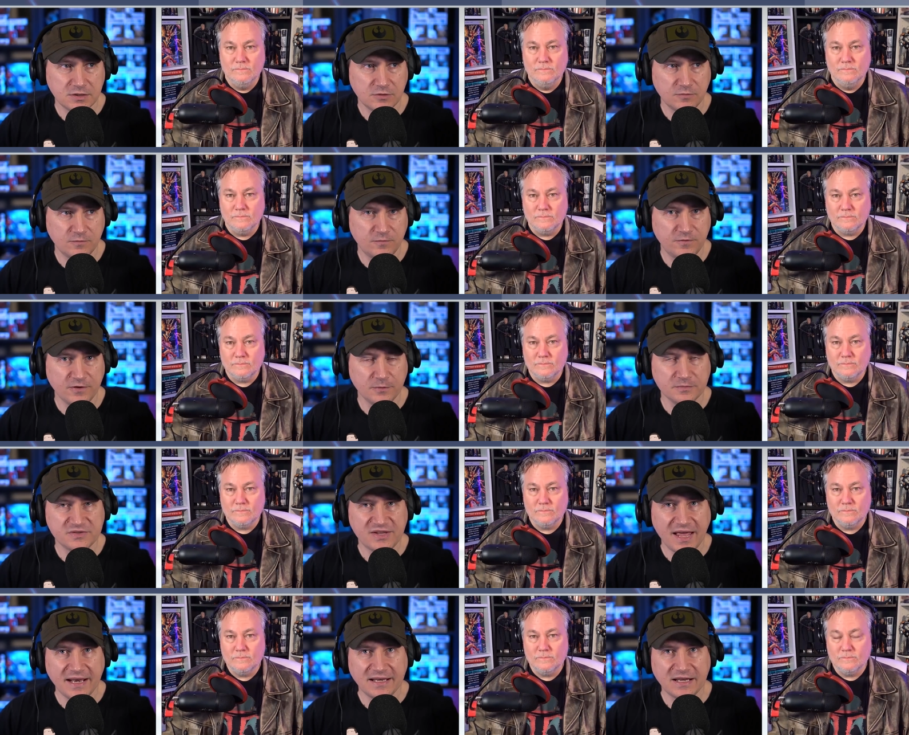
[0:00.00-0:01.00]

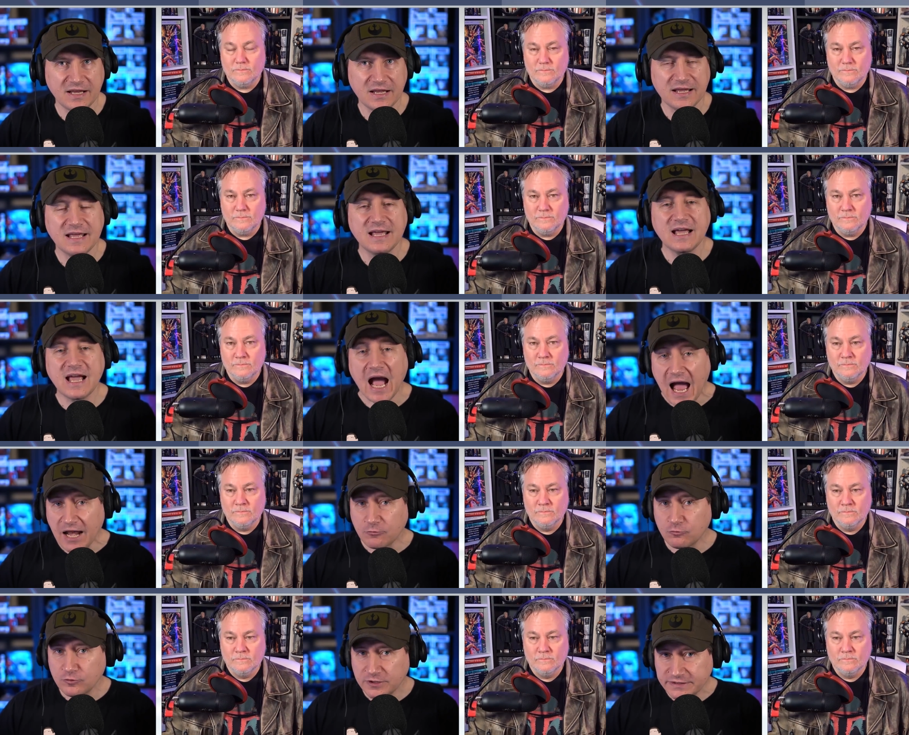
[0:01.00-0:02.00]
Speaker 1: films that
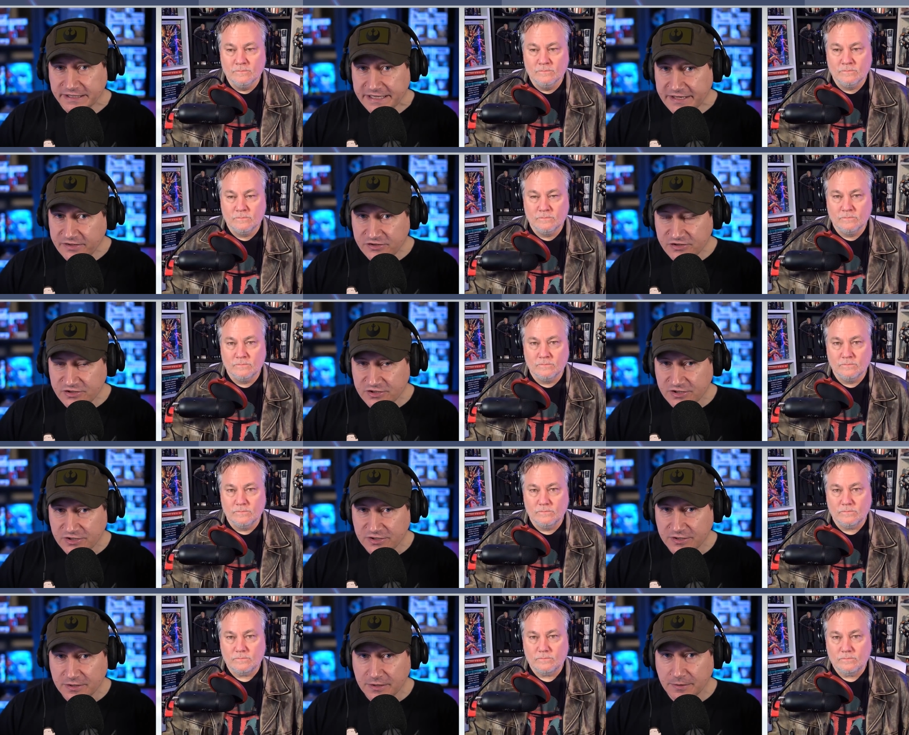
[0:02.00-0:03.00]
got released
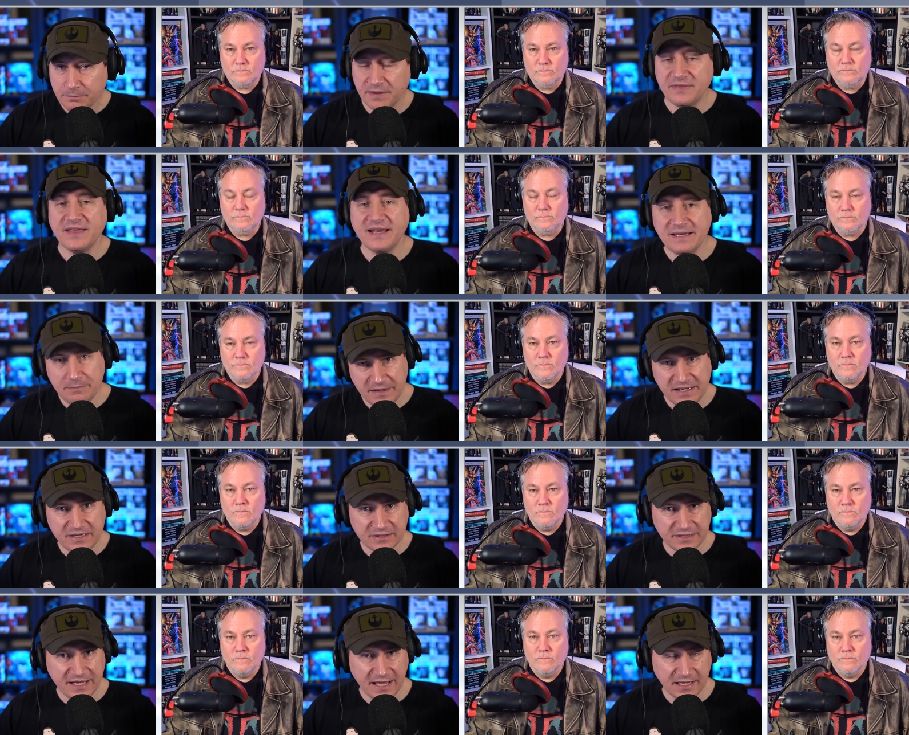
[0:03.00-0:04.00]
but then
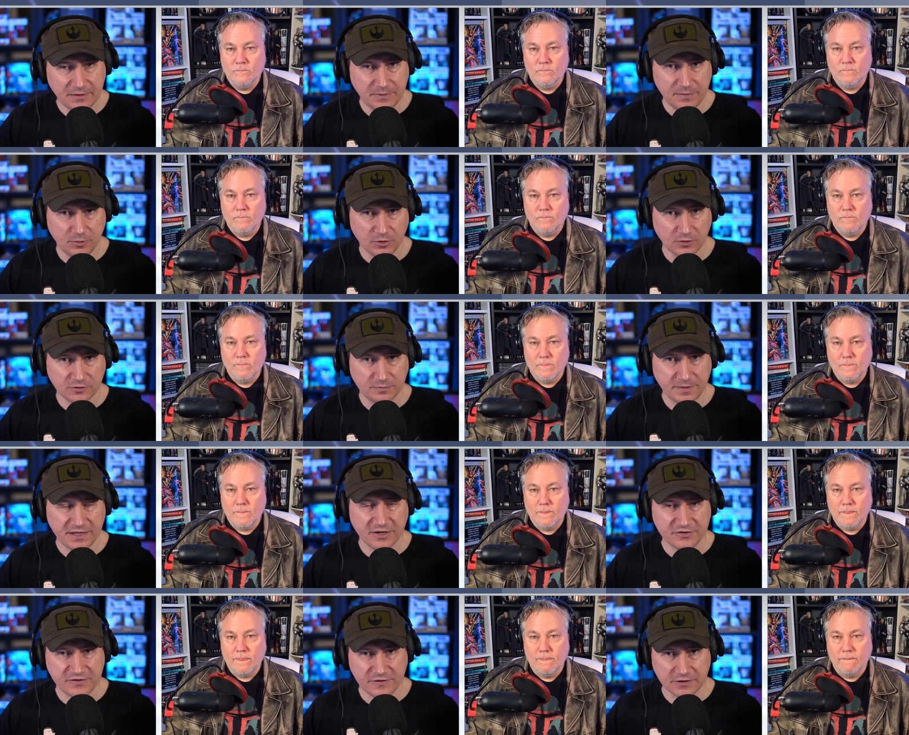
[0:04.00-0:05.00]
immediately had to be pulled
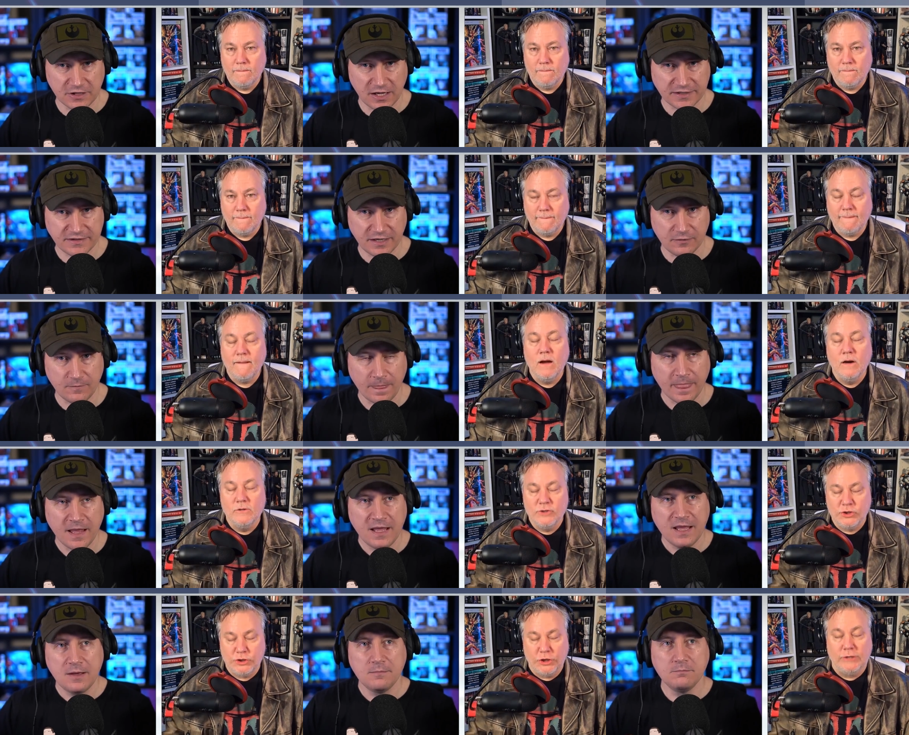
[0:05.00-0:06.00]
because of the lockdown.
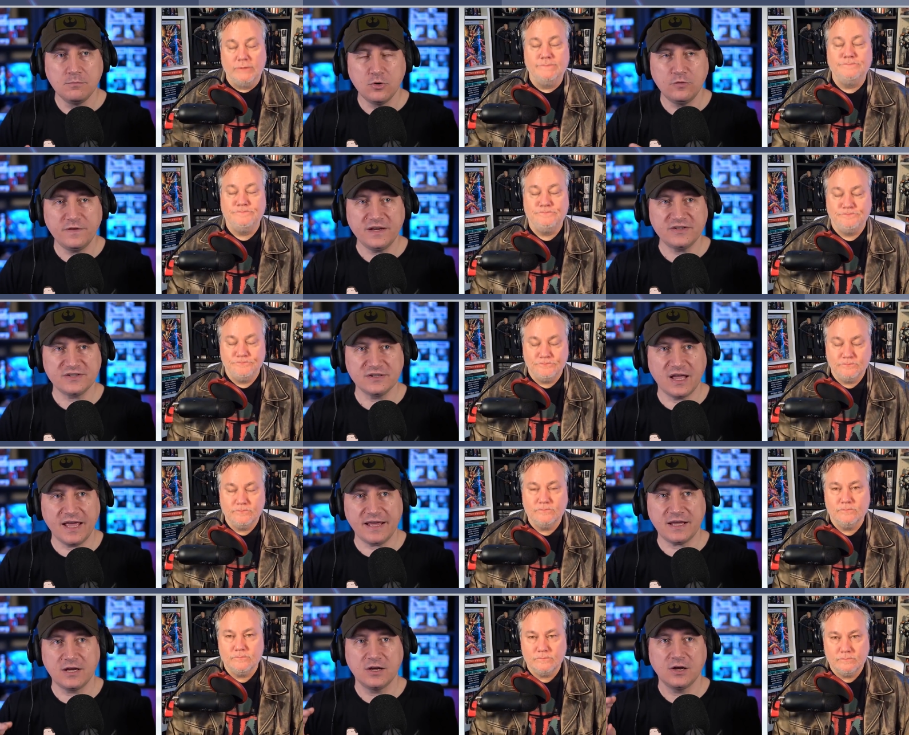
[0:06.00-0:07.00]
Sure. Movies
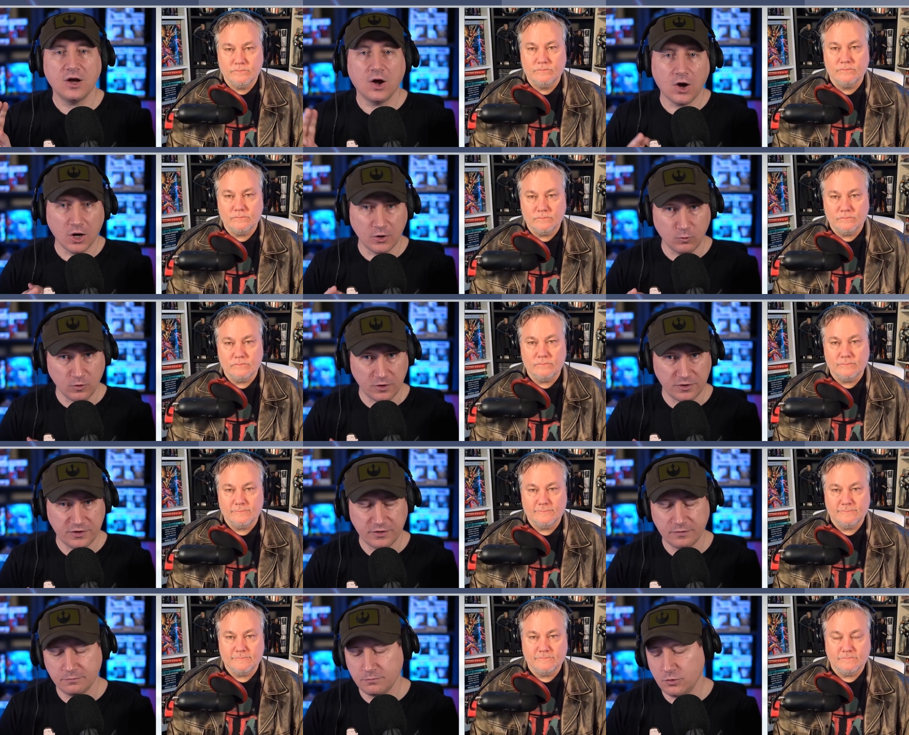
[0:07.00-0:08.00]
like
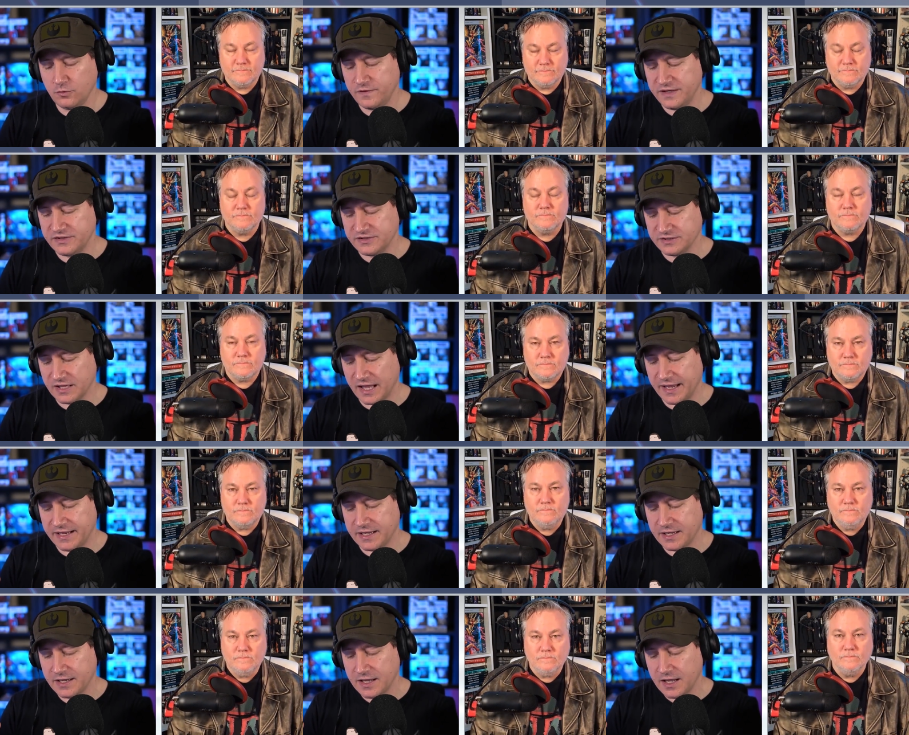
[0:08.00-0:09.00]
Onward, movies
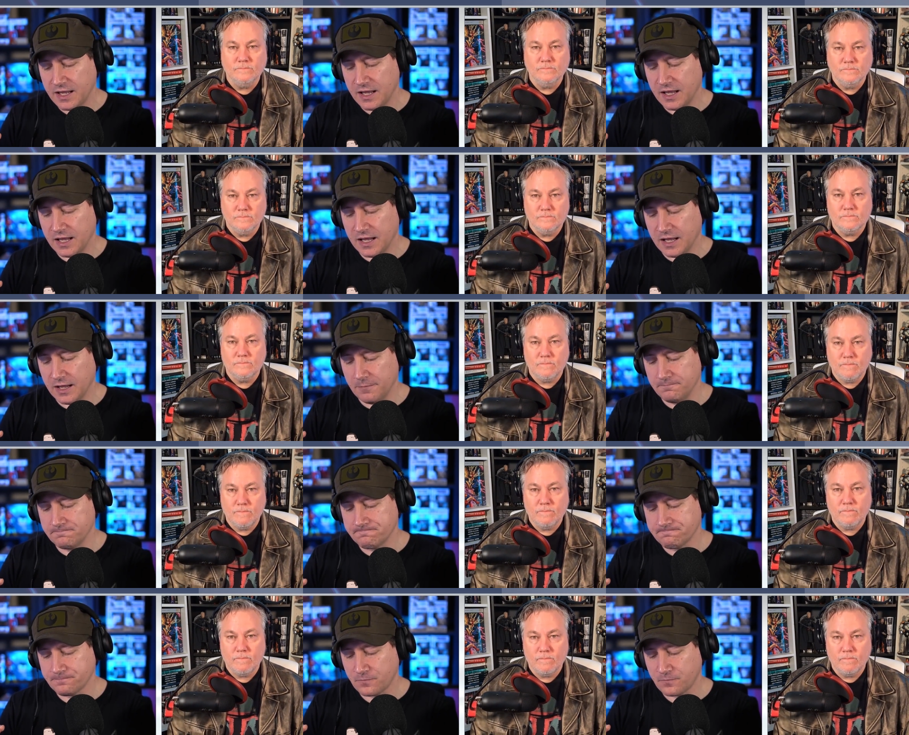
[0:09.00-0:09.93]
like um,